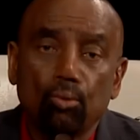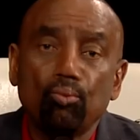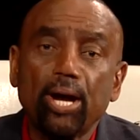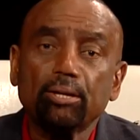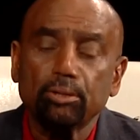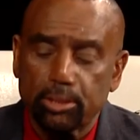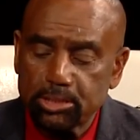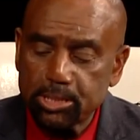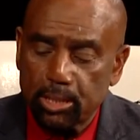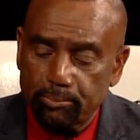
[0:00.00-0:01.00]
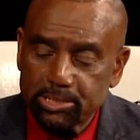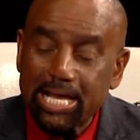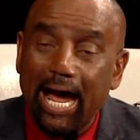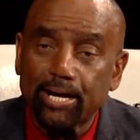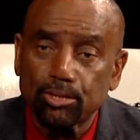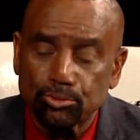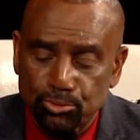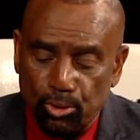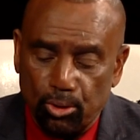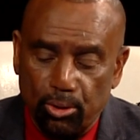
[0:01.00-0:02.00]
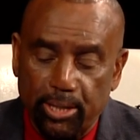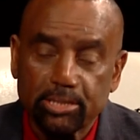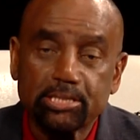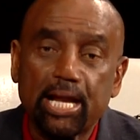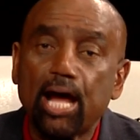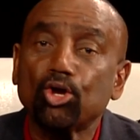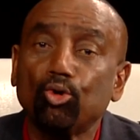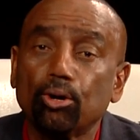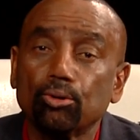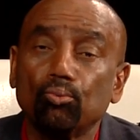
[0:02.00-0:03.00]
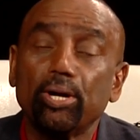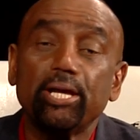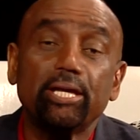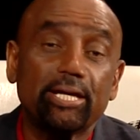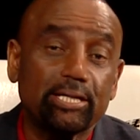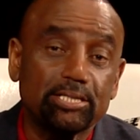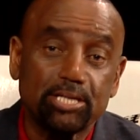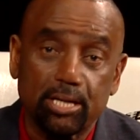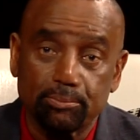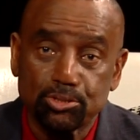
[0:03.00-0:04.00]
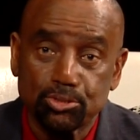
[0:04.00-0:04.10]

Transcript: Radical Islam is out of control and it's not going away anytime